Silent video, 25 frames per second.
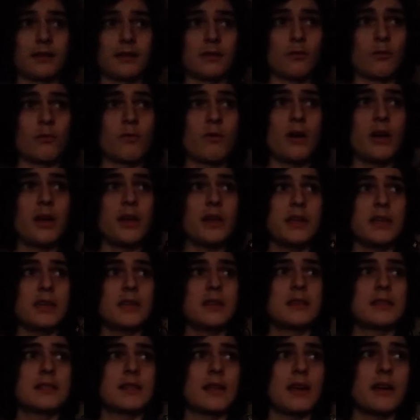Why
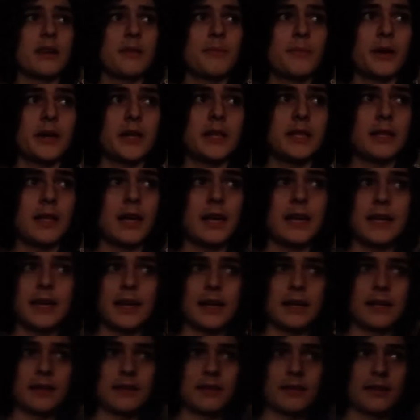does anybody like
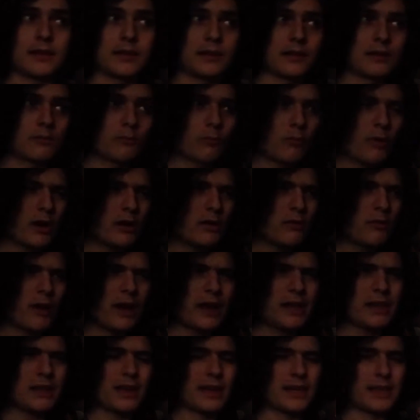anything? Why do
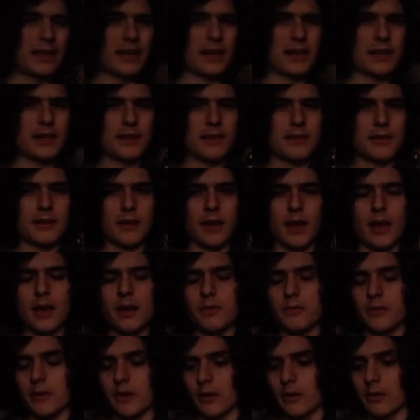I like anything? I
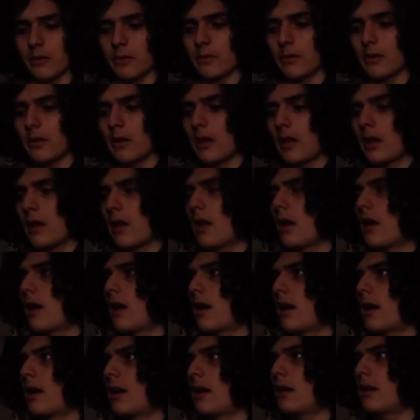don't know.
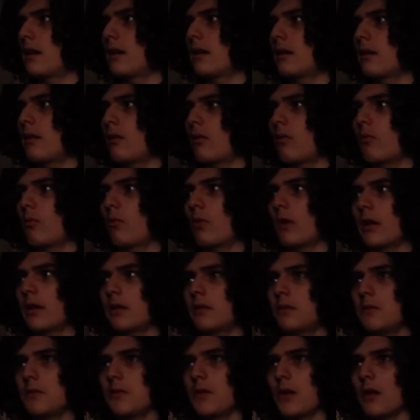What I
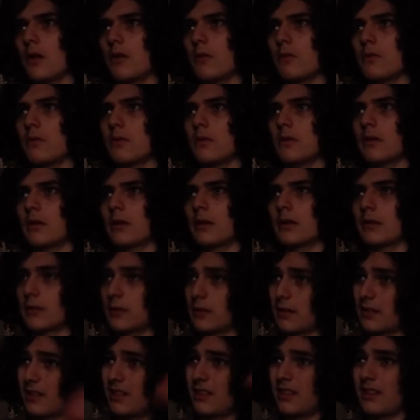do know
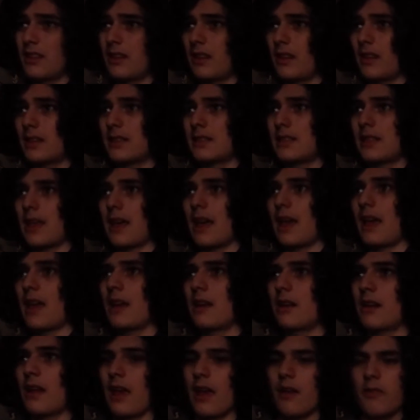is that
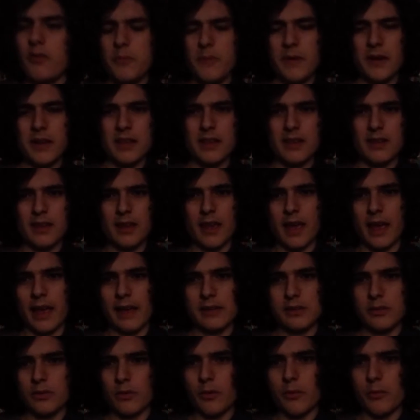everybody
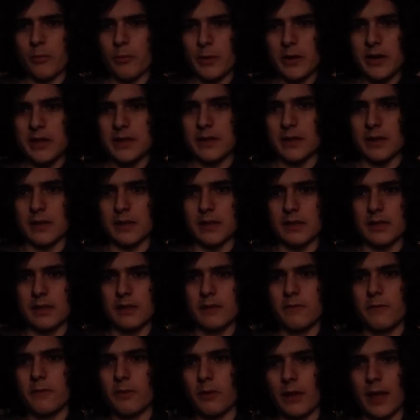has their own reasons
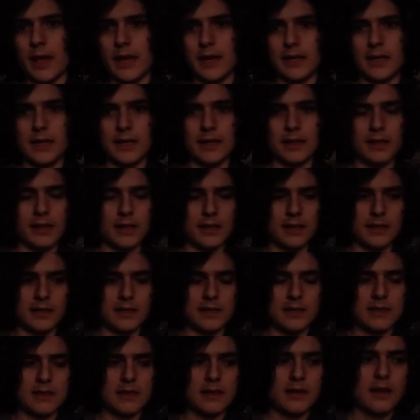for liking
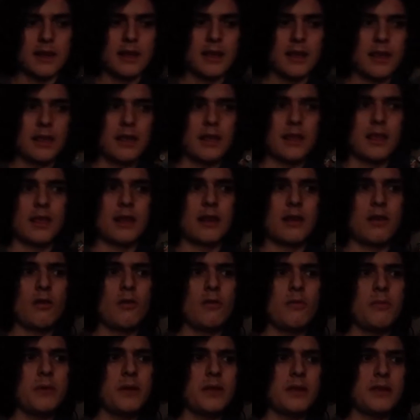things.
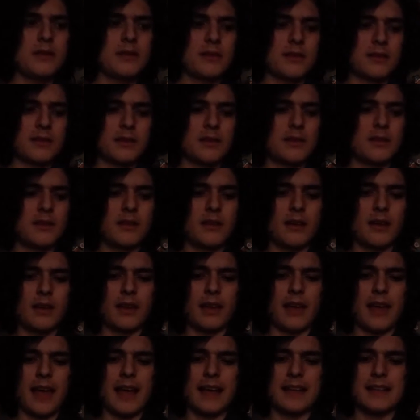Nobody's
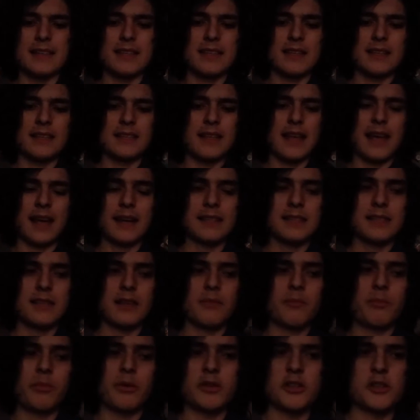has the exact
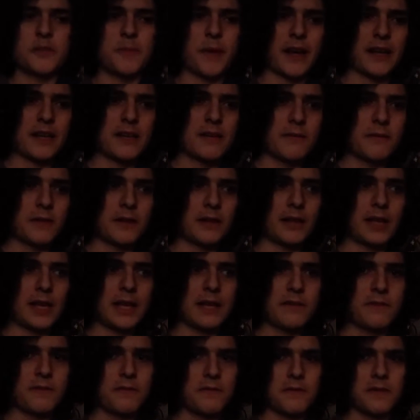same perspective in
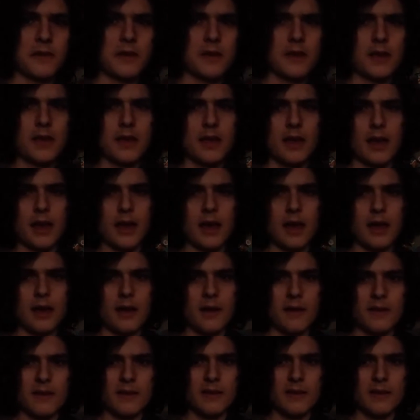life. Uh,